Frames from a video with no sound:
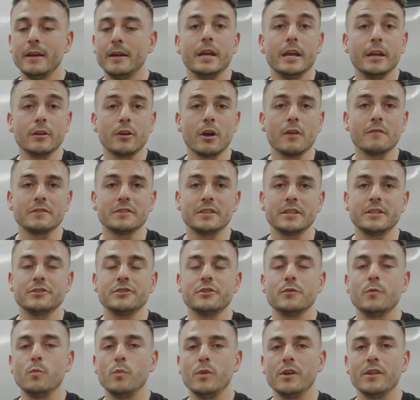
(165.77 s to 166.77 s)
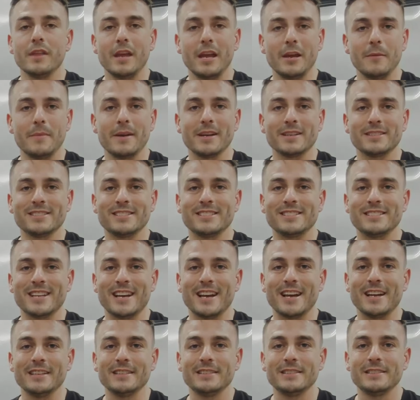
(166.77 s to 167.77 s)
In conversation with Apex
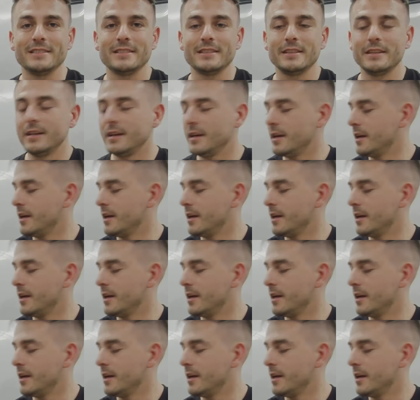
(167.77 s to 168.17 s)
Designs,